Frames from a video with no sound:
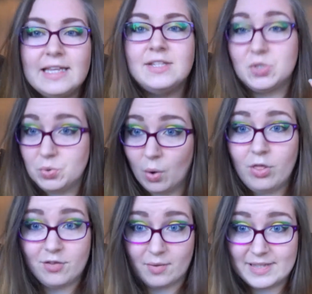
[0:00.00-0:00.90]
do
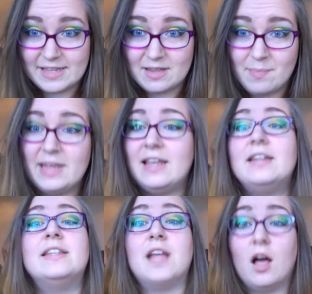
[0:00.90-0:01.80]
not throw it in the bin.
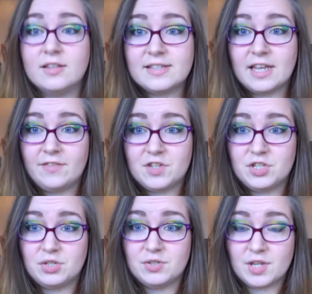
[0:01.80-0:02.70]
It is unsafe to
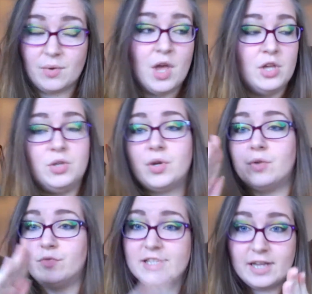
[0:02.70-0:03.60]
do so. You
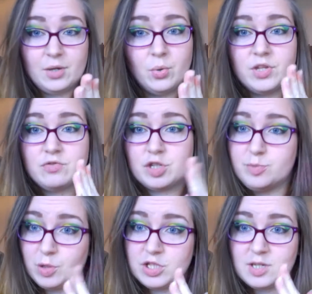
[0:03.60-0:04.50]
can recycle this
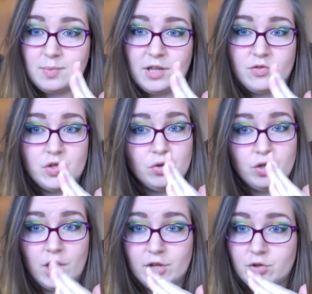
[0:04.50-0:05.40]
responsibly through your
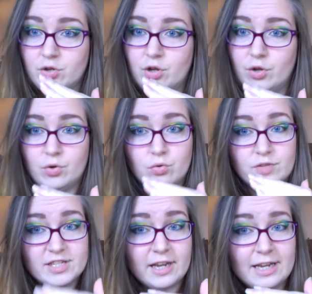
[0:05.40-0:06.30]
local
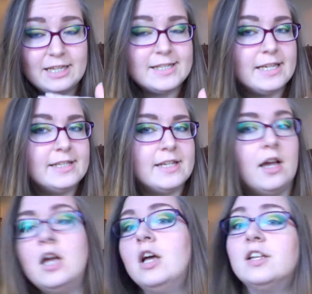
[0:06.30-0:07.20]
recycling centre.
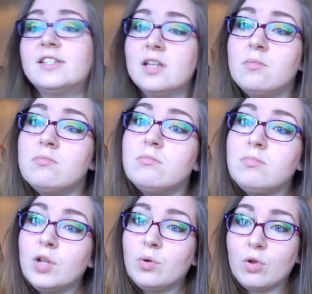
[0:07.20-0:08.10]
Some
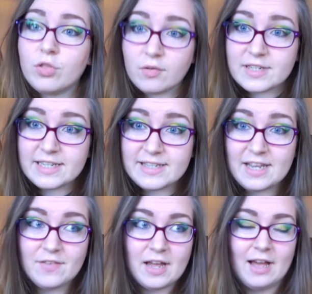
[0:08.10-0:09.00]
local authorities
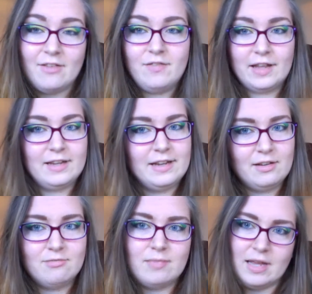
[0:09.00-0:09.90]
even have
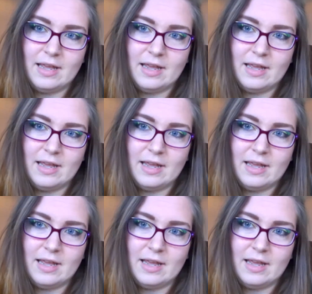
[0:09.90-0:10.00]
little,